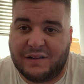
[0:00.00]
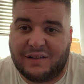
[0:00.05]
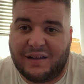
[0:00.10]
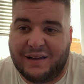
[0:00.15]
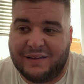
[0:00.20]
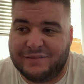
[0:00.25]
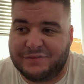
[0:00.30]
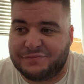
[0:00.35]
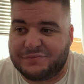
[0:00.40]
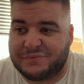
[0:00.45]

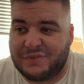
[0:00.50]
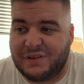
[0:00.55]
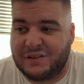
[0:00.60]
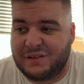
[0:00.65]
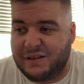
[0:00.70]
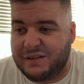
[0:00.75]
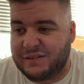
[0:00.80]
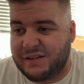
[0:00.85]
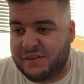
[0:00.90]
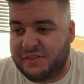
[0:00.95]
that
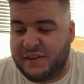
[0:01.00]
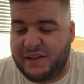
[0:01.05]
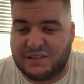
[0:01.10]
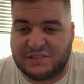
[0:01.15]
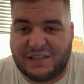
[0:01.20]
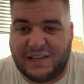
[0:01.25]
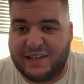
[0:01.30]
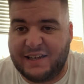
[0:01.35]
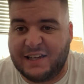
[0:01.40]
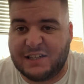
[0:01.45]
the things
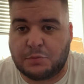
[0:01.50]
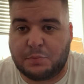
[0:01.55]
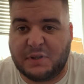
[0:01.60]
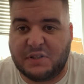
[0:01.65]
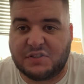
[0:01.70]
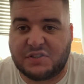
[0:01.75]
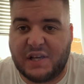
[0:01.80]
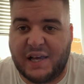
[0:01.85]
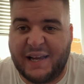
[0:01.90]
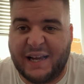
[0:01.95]
that he has
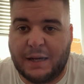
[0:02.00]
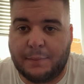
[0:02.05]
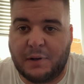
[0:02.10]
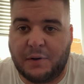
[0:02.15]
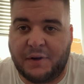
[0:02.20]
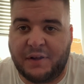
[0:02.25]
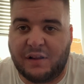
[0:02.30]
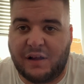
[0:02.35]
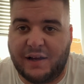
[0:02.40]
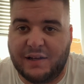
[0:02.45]
been saying
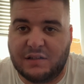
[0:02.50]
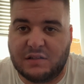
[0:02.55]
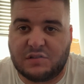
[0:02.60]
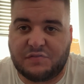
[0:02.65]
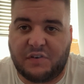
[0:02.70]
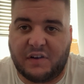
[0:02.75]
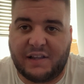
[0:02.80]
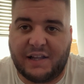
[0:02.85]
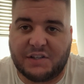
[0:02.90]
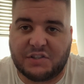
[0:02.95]
about United's
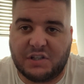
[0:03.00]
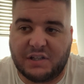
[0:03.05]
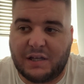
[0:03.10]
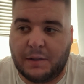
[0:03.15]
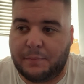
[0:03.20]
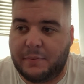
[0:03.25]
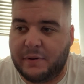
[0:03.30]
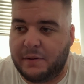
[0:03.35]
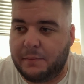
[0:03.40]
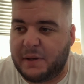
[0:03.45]
financial
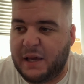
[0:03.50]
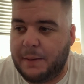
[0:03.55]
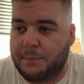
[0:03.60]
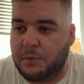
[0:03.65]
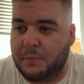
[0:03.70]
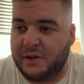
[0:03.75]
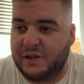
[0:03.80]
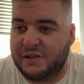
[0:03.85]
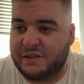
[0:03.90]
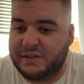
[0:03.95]

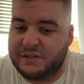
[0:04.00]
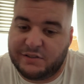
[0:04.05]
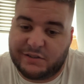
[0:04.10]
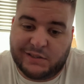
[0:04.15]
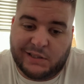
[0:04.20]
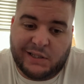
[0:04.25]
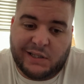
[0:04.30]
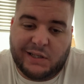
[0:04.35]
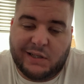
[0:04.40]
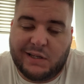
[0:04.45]

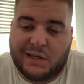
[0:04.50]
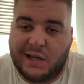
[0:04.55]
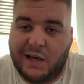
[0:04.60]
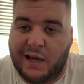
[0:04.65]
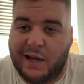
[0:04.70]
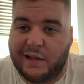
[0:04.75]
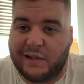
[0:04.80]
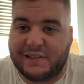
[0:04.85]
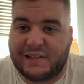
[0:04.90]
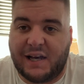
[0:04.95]
capabilities.
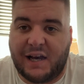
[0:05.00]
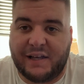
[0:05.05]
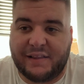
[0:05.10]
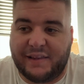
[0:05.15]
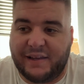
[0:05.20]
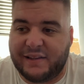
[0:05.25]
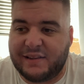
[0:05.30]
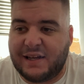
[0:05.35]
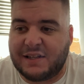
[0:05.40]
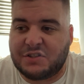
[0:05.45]
And I
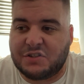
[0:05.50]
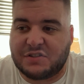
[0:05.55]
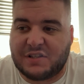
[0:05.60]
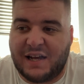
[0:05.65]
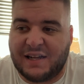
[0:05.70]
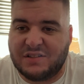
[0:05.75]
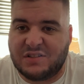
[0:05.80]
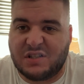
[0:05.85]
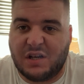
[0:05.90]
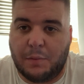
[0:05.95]
think that just
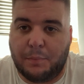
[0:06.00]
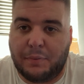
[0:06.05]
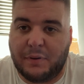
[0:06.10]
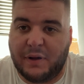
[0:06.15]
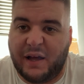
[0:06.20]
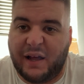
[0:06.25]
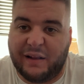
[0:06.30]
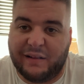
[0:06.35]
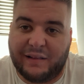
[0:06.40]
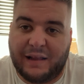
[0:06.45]
adds up.
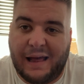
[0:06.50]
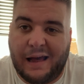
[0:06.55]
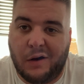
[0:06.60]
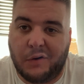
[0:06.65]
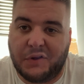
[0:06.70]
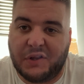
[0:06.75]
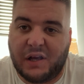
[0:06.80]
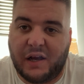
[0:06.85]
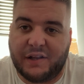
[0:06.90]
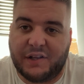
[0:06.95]
And now
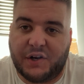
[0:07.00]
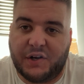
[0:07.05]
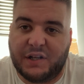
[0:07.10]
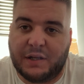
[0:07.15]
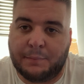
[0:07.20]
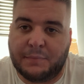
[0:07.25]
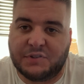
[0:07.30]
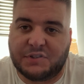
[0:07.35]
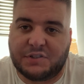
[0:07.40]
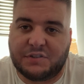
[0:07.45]
United are in
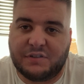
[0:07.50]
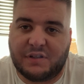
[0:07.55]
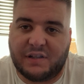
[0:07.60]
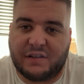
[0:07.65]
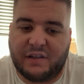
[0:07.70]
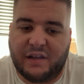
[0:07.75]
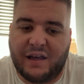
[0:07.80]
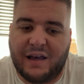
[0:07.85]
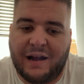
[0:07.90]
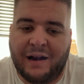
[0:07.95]
the position
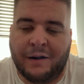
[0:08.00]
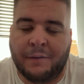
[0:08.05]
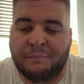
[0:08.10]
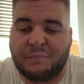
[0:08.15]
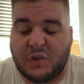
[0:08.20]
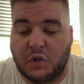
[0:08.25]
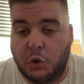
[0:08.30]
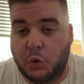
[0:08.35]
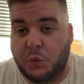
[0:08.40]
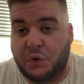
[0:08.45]
that they are.
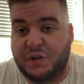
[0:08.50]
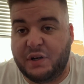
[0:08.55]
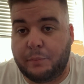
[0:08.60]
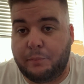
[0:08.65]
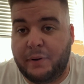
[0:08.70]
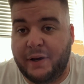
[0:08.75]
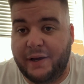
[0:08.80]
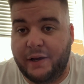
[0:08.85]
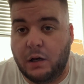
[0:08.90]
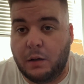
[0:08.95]
You either
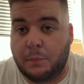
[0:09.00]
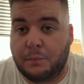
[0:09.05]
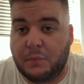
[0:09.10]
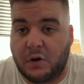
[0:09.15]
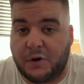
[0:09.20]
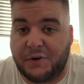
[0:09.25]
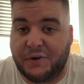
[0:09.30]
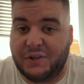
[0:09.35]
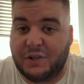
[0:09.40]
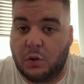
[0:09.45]
pay up
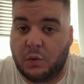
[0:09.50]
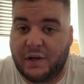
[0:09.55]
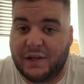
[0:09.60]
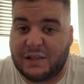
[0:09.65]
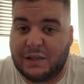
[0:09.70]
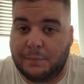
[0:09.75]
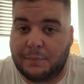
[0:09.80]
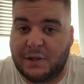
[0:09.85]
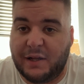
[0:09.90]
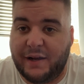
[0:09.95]
or you don't get
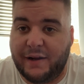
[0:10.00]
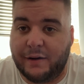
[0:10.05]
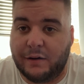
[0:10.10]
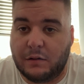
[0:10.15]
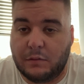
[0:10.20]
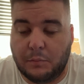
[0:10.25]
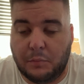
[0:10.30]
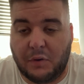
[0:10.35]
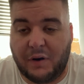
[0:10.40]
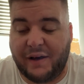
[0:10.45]
the
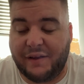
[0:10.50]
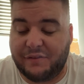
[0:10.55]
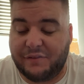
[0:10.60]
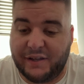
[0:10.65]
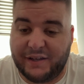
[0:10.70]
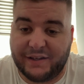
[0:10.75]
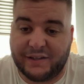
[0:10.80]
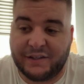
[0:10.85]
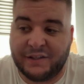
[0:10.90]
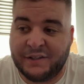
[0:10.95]
player. But I
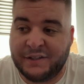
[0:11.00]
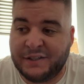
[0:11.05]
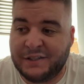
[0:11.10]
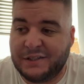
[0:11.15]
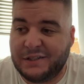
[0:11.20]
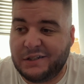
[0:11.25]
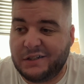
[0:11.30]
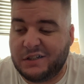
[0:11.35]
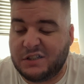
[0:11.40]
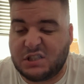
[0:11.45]
think
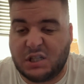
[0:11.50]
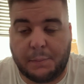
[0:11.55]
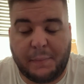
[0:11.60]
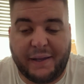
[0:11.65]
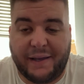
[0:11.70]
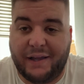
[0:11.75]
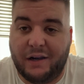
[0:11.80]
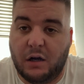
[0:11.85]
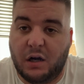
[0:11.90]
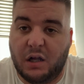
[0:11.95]

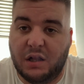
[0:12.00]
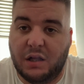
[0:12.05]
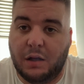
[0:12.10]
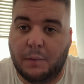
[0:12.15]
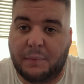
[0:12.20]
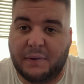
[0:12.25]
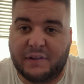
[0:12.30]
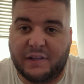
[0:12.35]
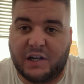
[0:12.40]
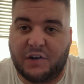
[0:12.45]
summing it all
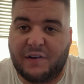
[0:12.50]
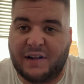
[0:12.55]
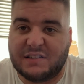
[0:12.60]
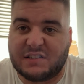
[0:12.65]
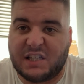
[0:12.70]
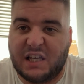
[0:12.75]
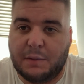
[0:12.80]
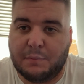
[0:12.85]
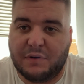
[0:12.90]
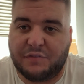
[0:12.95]
up in the grand
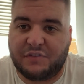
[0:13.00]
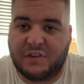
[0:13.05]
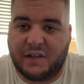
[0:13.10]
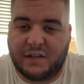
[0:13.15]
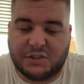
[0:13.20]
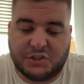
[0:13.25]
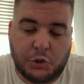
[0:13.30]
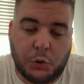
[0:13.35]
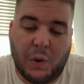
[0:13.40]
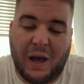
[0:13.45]
scheme of
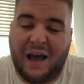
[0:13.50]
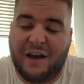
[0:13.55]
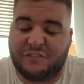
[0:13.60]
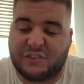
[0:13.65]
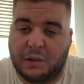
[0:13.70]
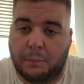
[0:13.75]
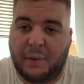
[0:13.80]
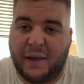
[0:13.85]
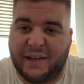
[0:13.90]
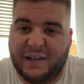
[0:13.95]
things, you have
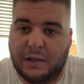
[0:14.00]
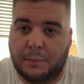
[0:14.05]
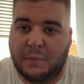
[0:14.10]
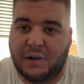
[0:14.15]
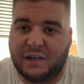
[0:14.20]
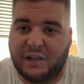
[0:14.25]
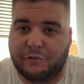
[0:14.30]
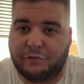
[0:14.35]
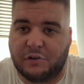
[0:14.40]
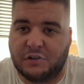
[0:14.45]
to pay the
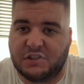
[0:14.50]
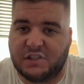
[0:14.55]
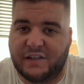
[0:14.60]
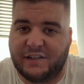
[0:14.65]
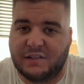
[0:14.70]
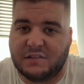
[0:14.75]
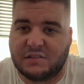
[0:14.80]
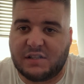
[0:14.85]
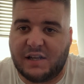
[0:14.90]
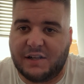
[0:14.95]
money for
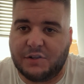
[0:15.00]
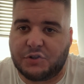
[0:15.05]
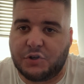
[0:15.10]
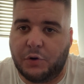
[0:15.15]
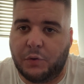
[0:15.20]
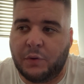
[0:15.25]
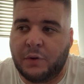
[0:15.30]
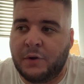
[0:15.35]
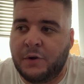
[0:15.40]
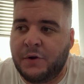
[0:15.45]
Jadon
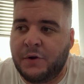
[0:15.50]
Sancho.